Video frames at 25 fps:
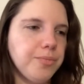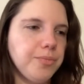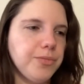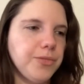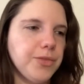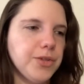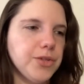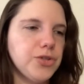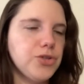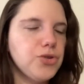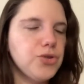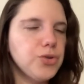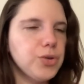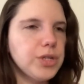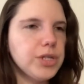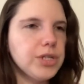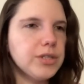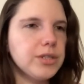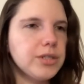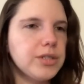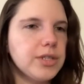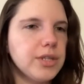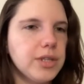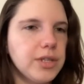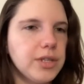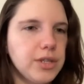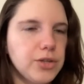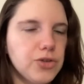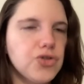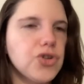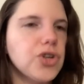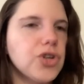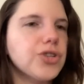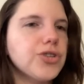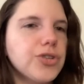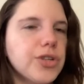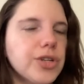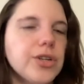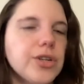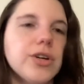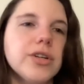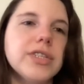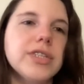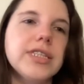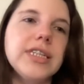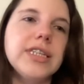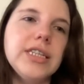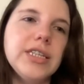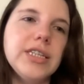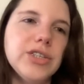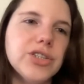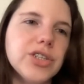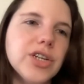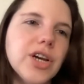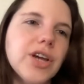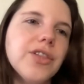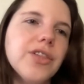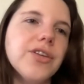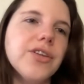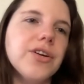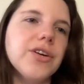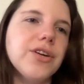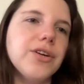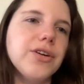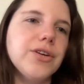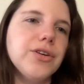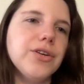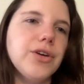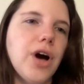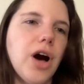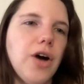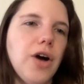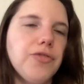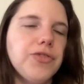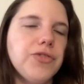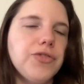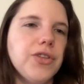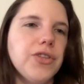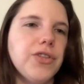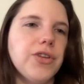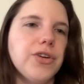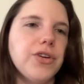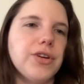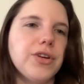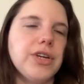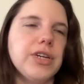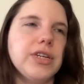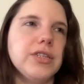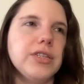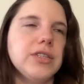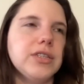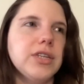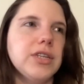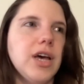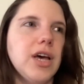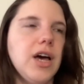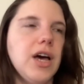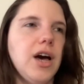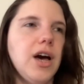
the students and the instructor can all see each other often there is